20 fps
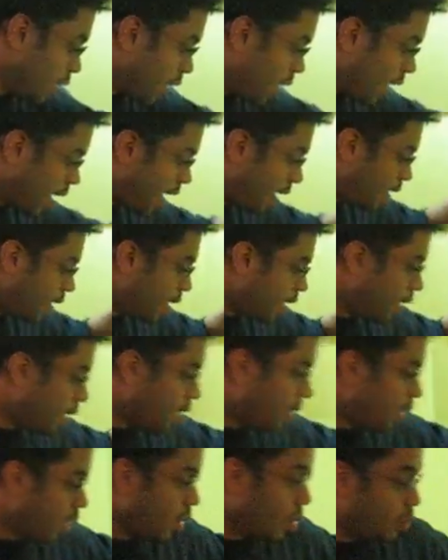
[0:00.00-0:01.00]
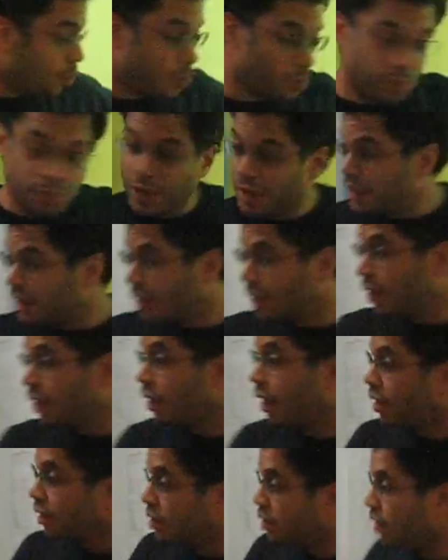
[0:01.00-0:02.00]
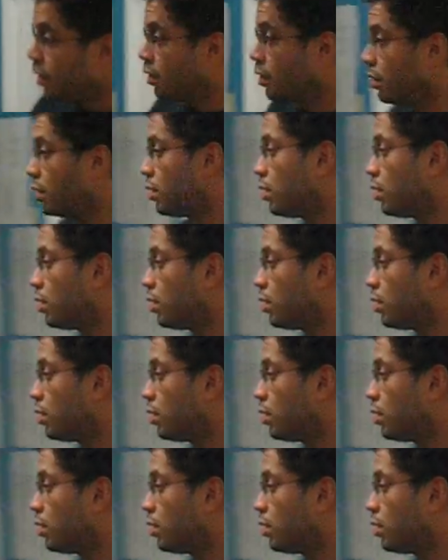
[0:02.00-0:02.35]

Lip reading: And basically that's it.